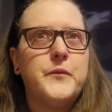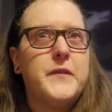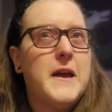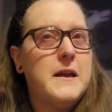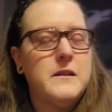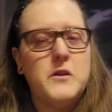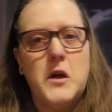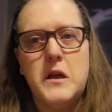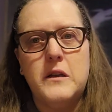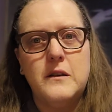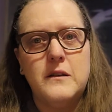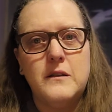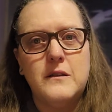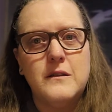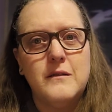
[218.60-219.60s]
that thought
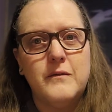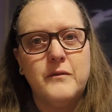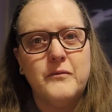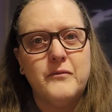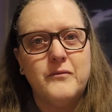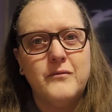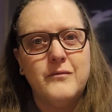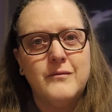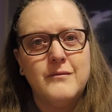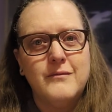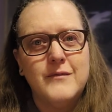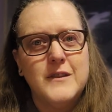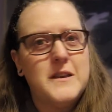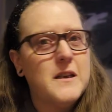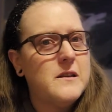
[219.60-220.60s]

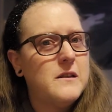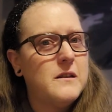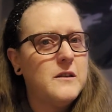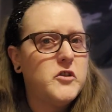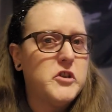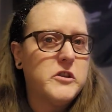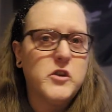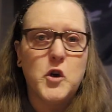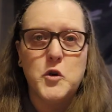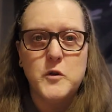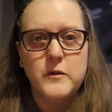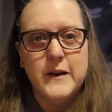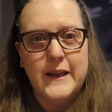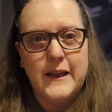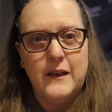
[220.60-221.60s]
doesn't just go
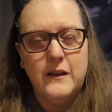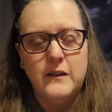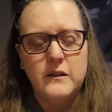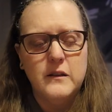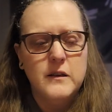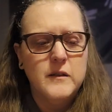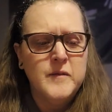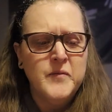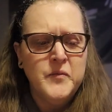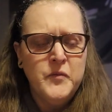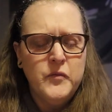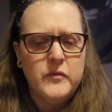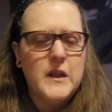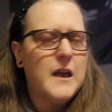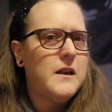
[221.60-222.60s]
away.
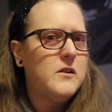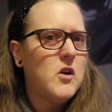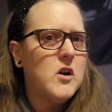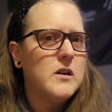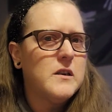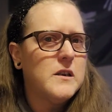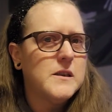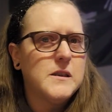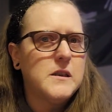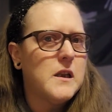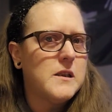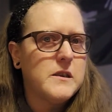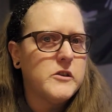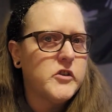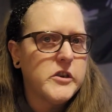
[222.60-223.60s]
That darkness
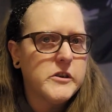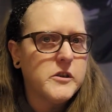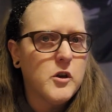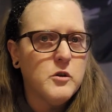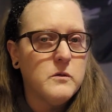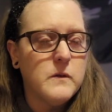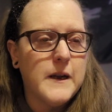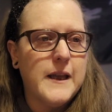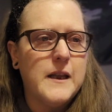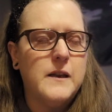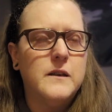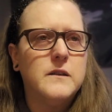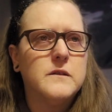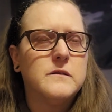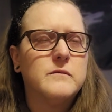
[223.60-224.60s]
doesn't just go
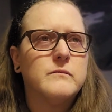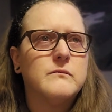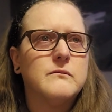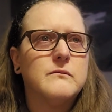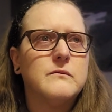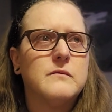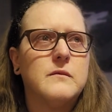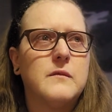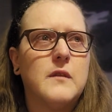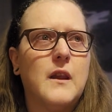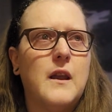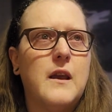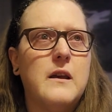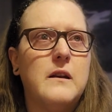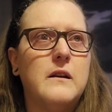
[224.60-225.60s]
away.
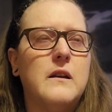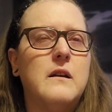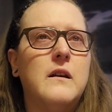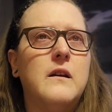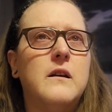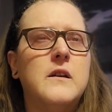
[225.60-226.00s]
And um,